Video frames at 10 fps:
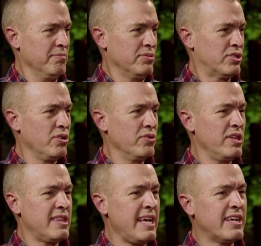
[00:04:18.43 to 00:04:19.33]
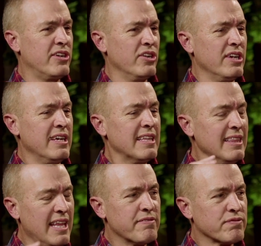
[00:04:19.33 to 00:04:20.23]
so that they could
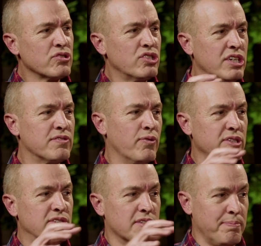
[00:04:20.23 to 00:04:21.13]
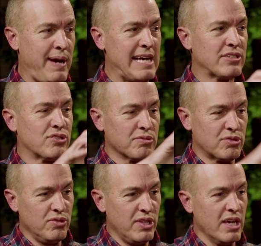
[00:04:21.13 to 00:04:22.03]
leverage his voice as a pastor
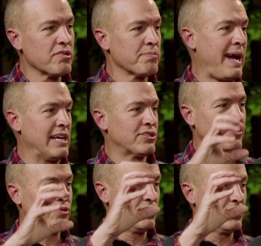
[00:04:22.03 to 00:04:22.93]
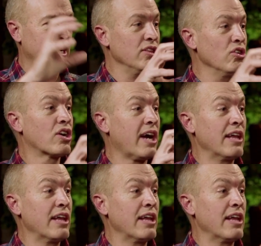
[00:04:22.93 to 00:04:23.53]
to the other pastors to say, look,